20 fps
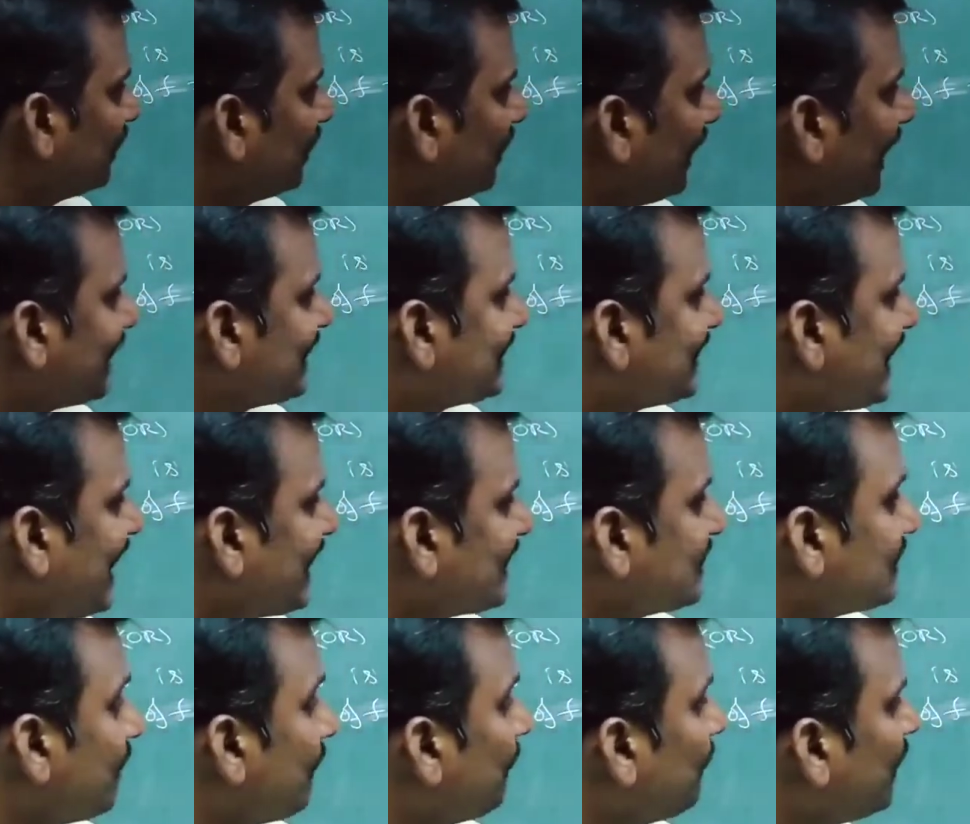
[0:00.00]
X
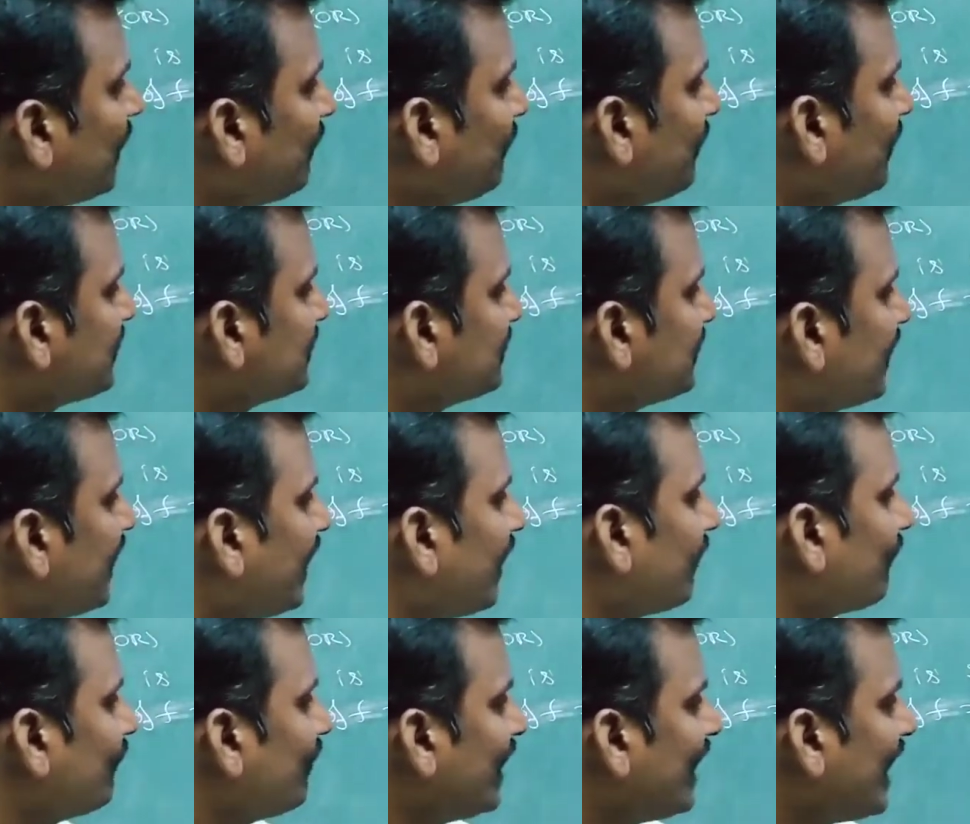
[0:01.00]
has pre-image
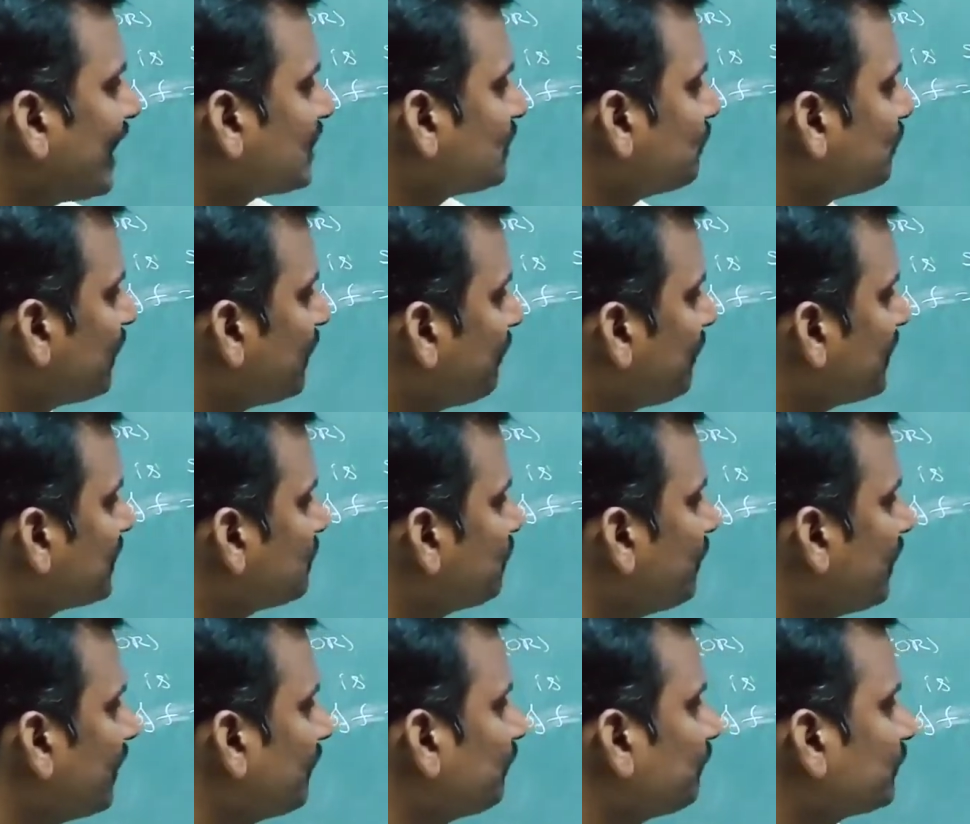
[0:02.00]
B, Y has
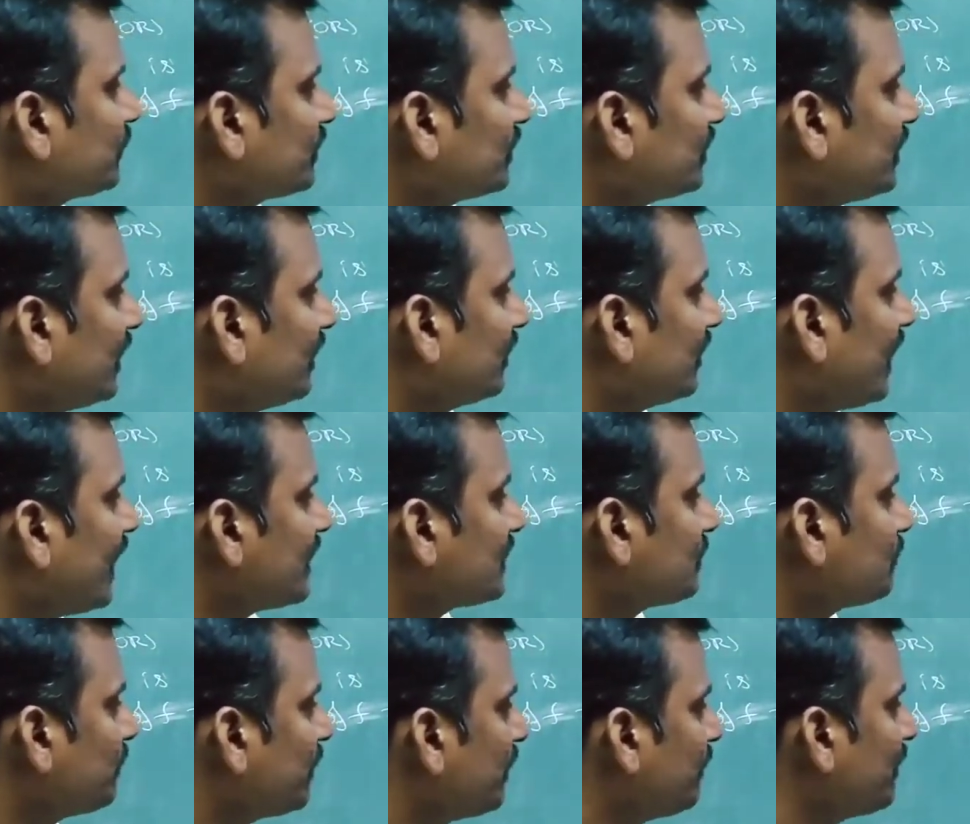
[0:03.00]
pre-image B, Z
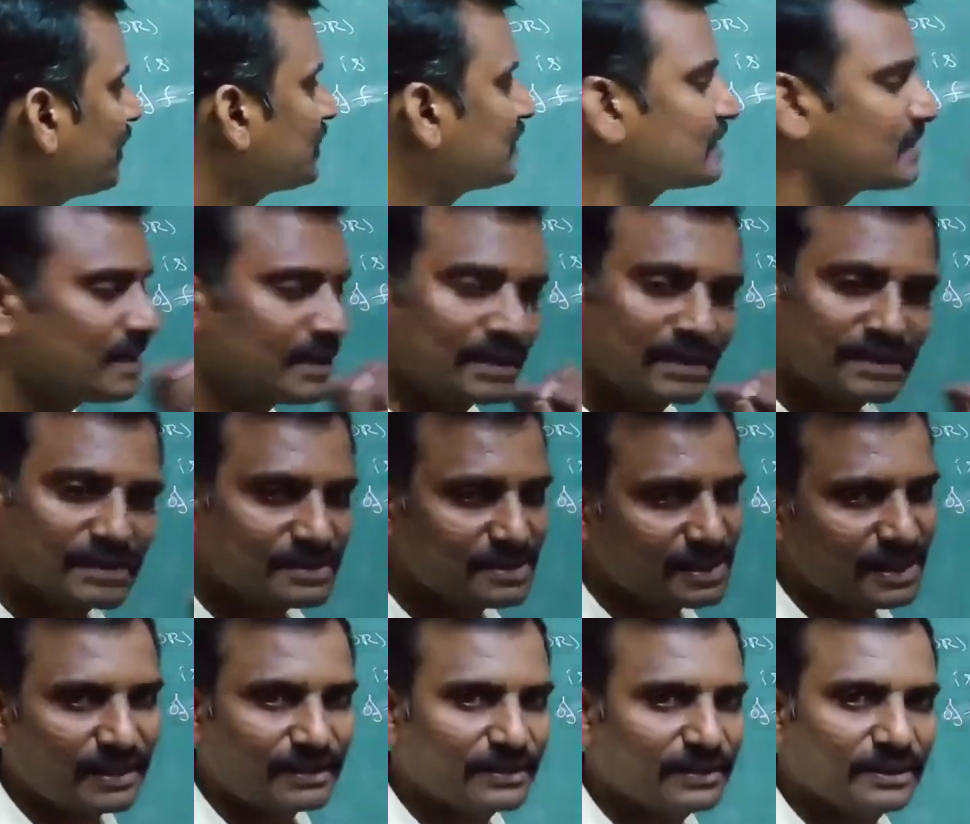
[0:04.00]
has pre-image
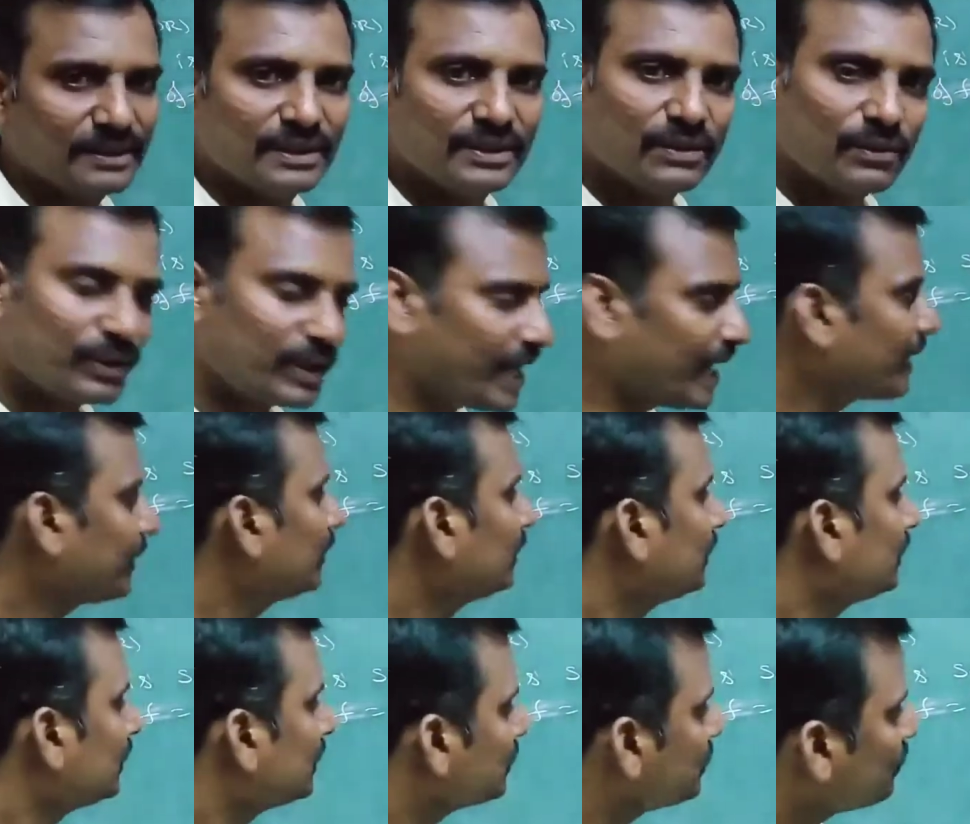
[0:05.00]
C.
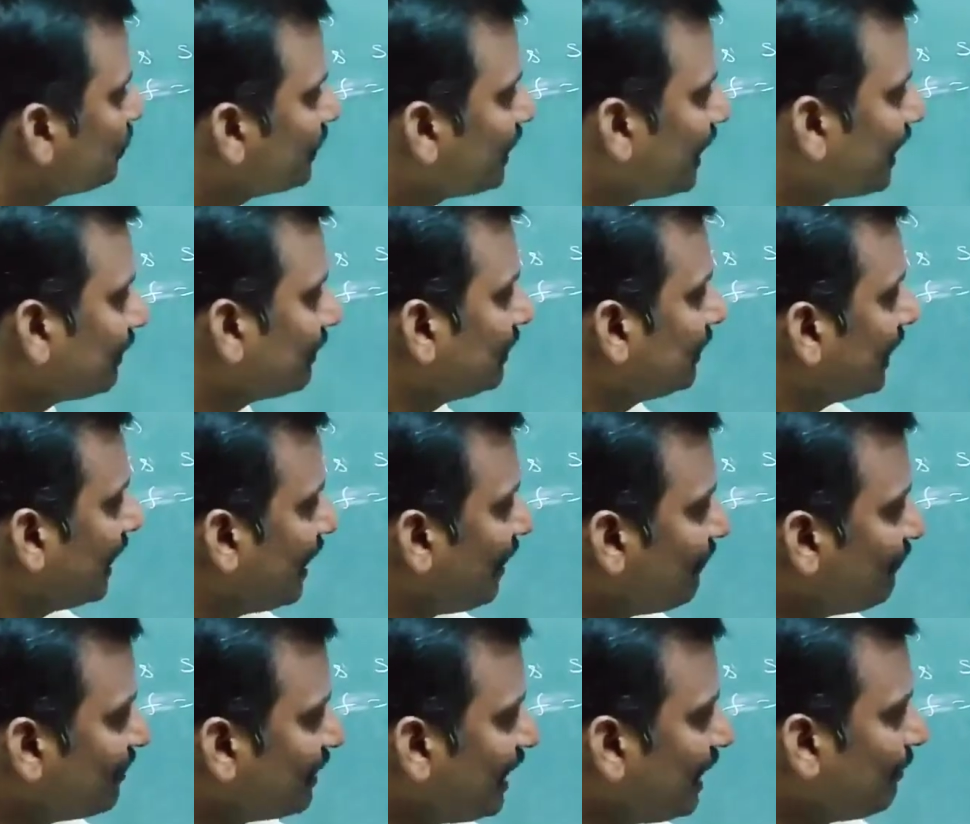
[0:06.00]
Okay, so here
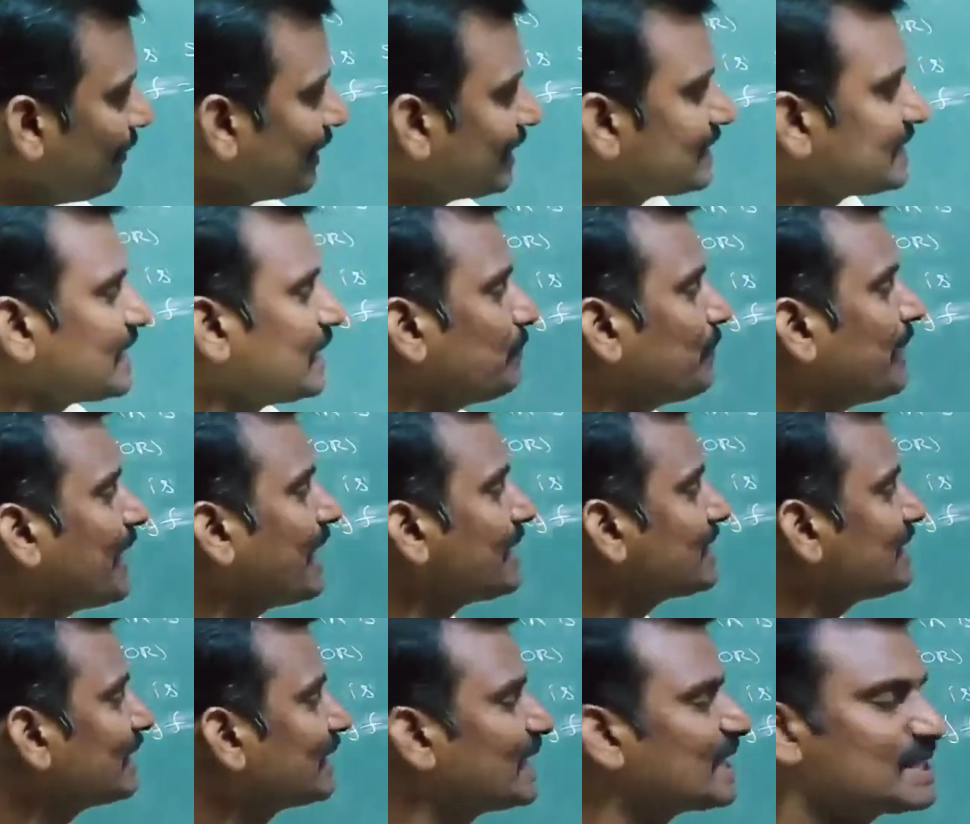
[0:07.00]
every element in set B
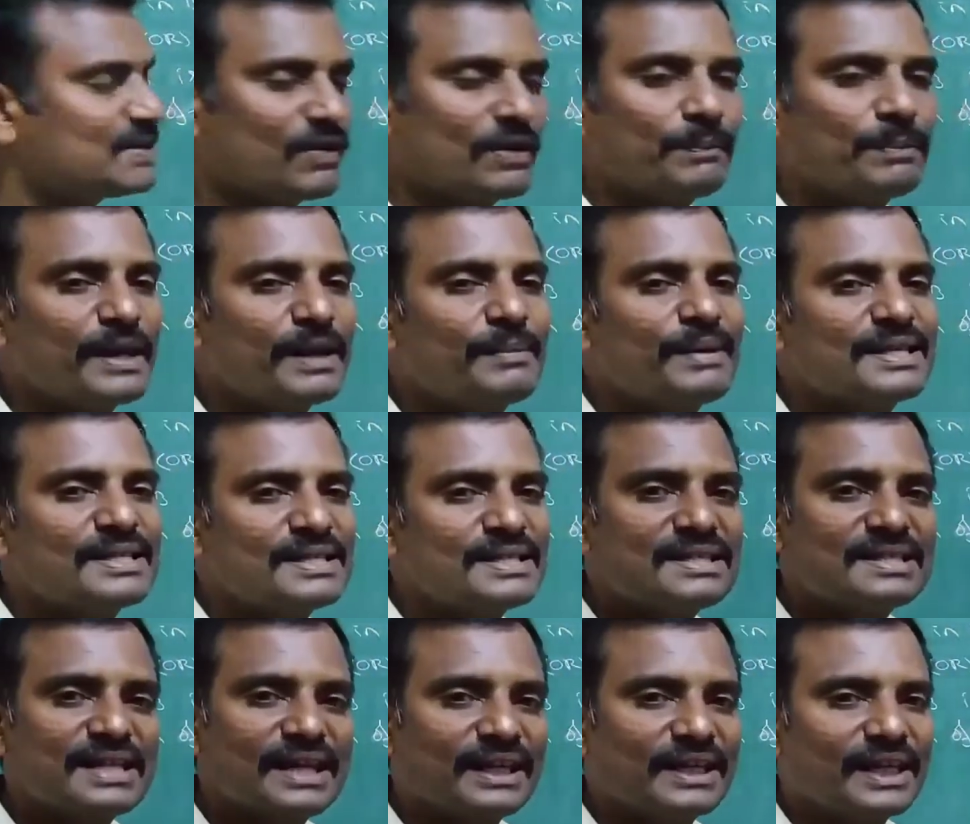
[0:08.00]
has at least one pre-image
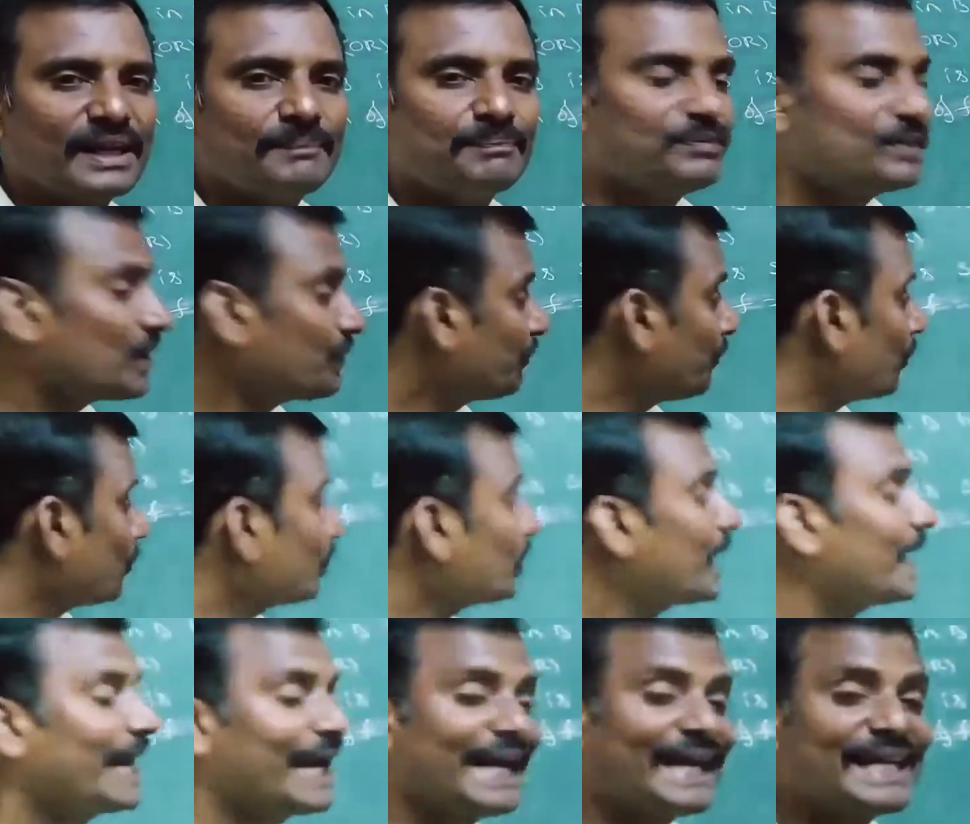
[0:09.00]
in set A.
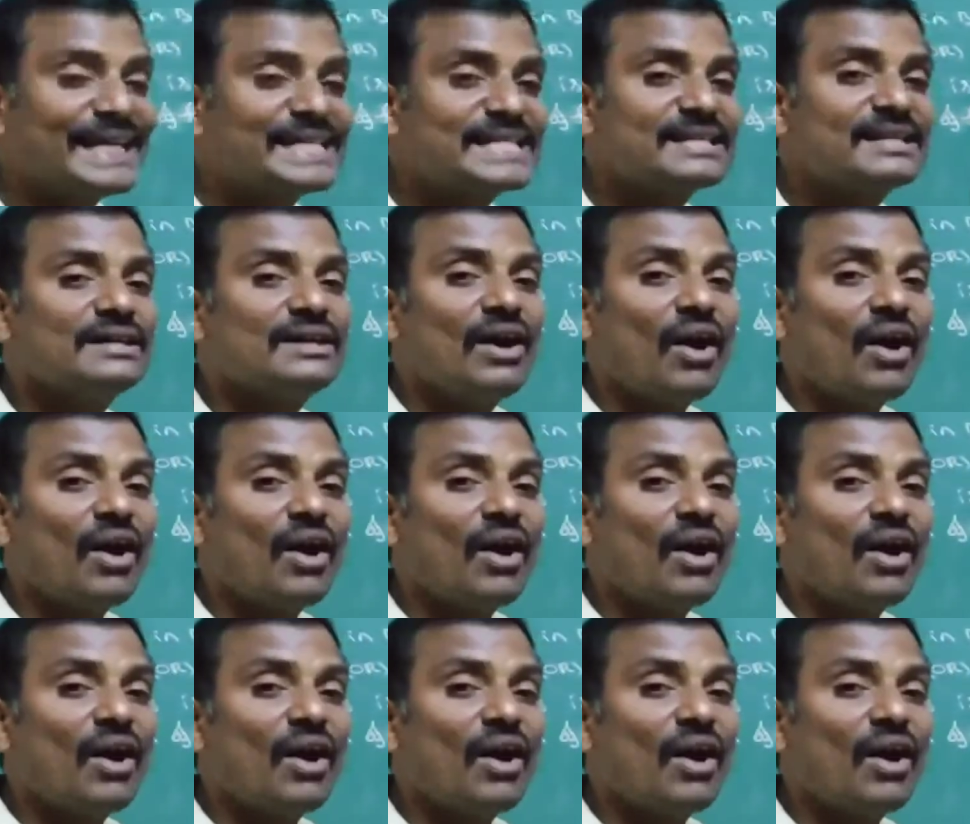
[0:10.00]
Therefore, it is